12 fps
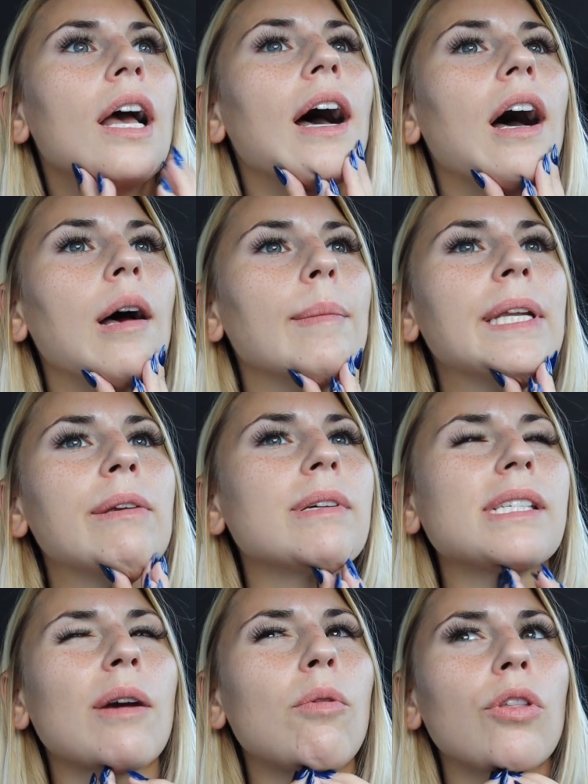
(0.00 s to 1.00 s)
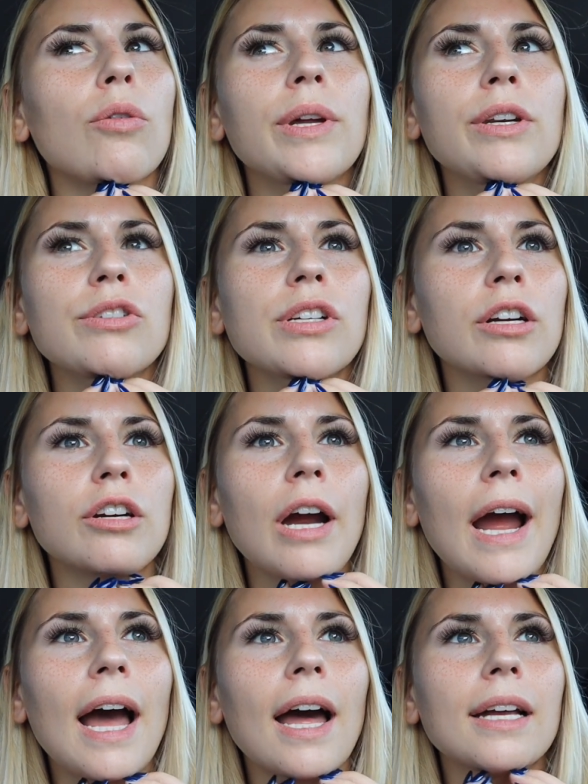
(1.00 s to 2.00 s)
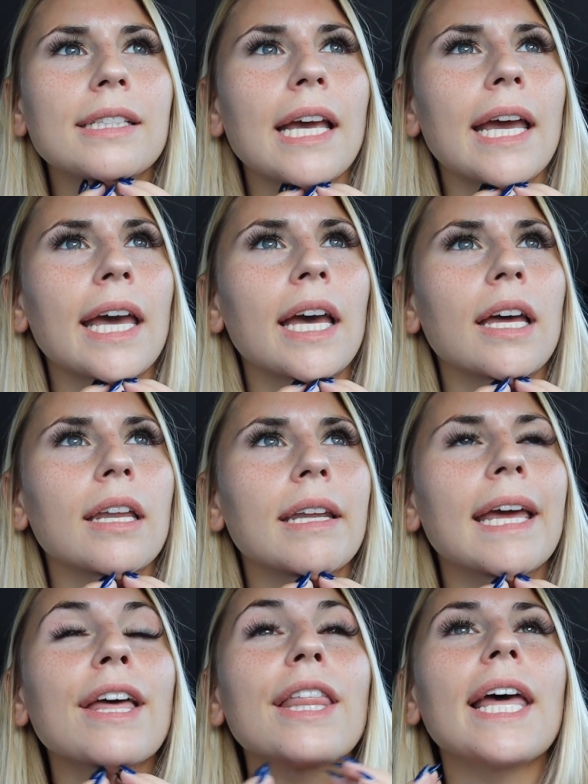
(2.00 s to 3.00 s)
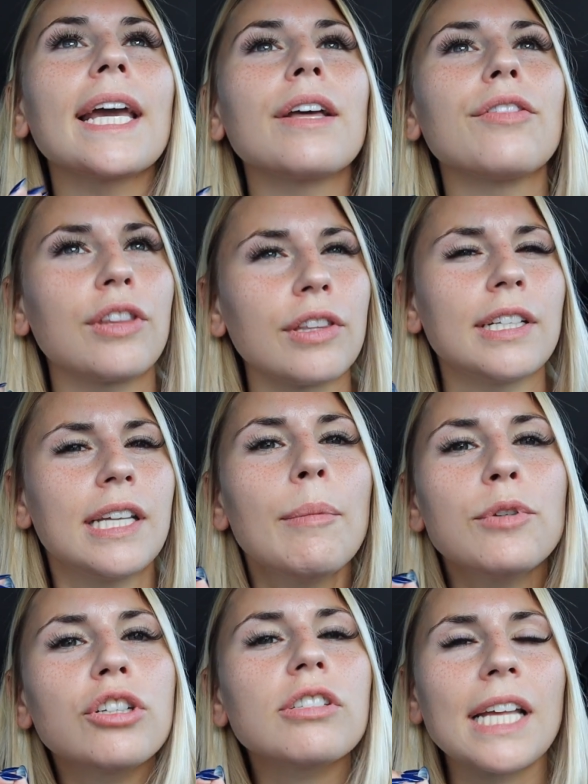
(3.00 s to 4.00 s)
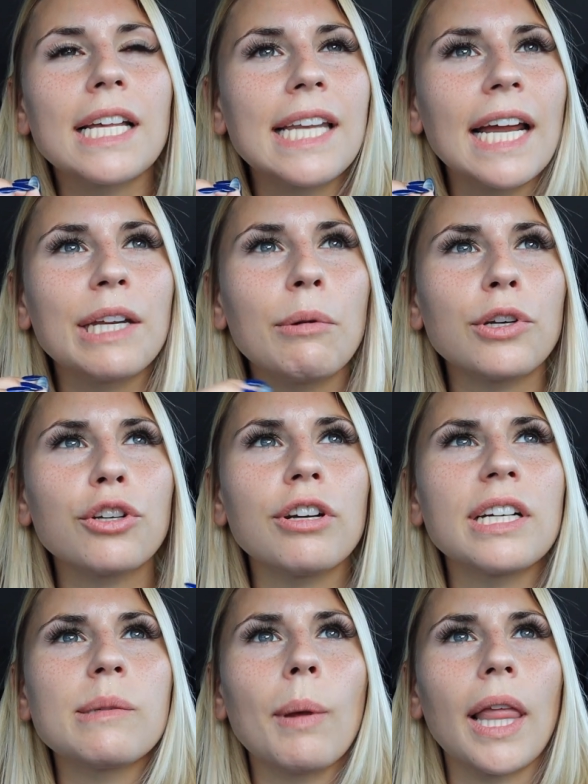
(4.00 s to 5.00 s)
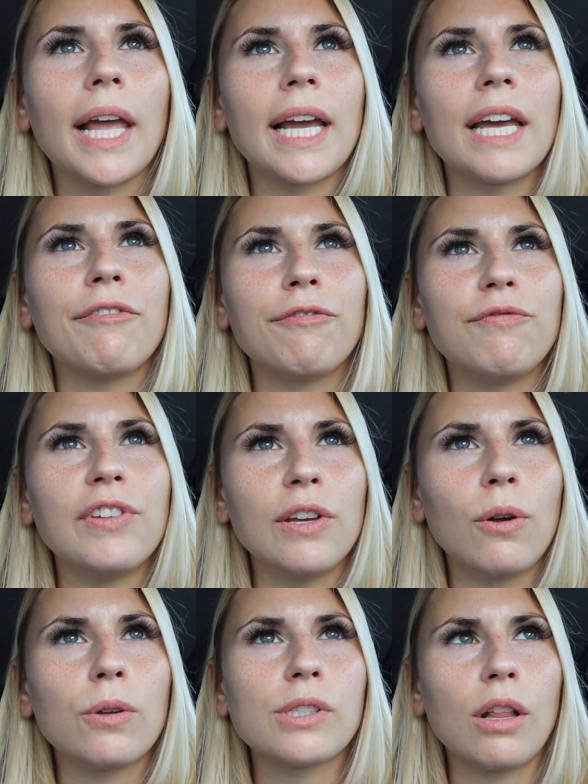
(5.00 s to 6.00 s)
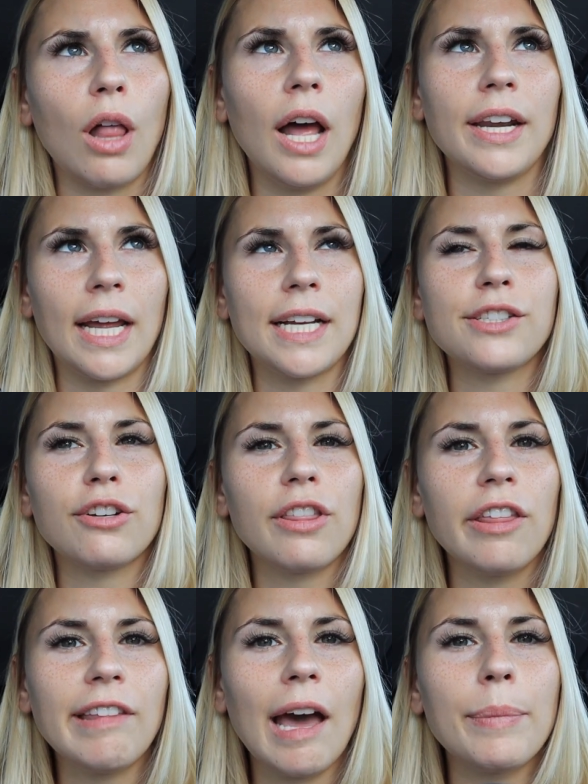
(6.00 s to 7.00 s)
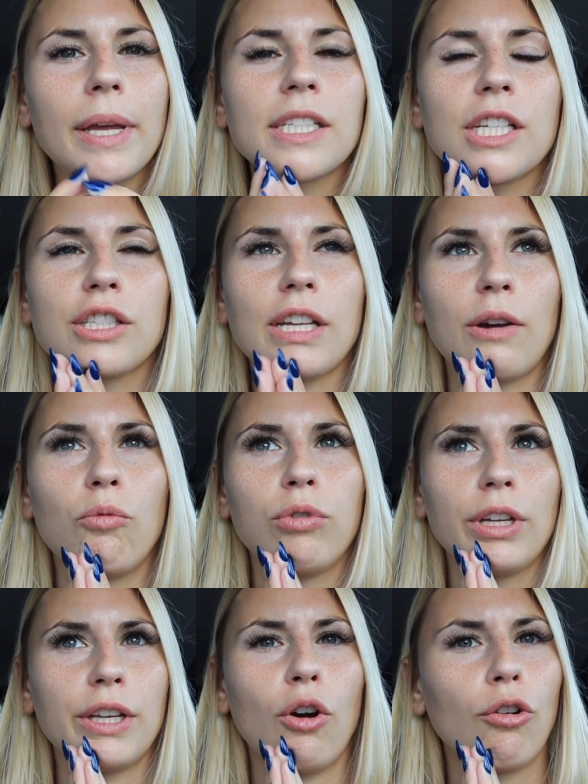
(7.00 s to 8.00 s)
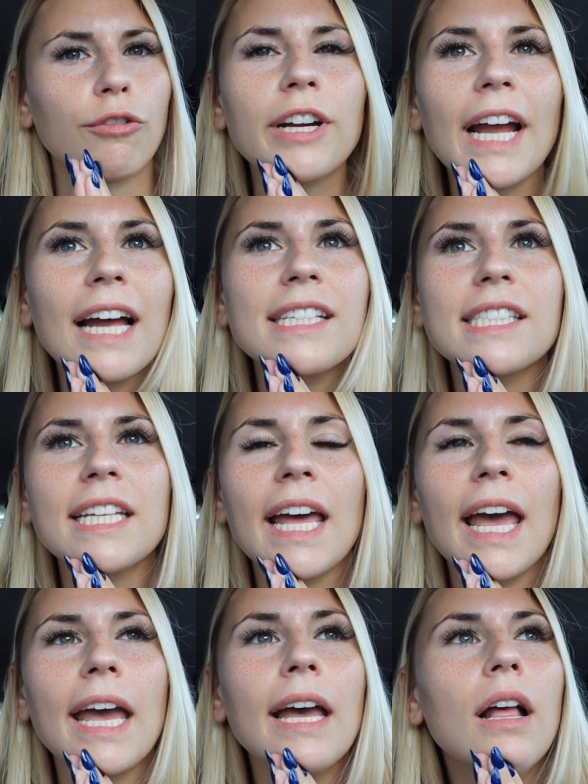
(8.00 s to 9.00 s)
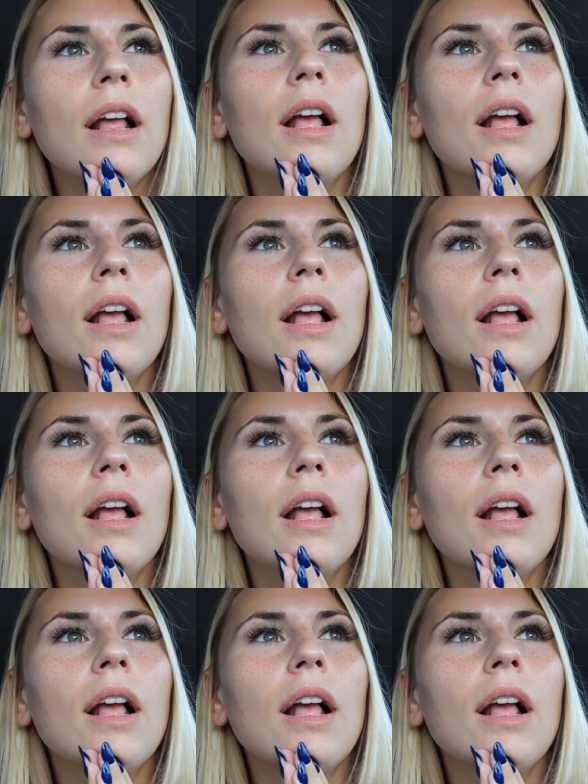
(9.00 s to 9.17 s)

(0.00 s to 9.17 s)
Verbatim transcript: and he was like, well, the windows are cracked, and it like the temperature says 91 degrees, but like it feels a lot nicer than that because it's like really overcast today.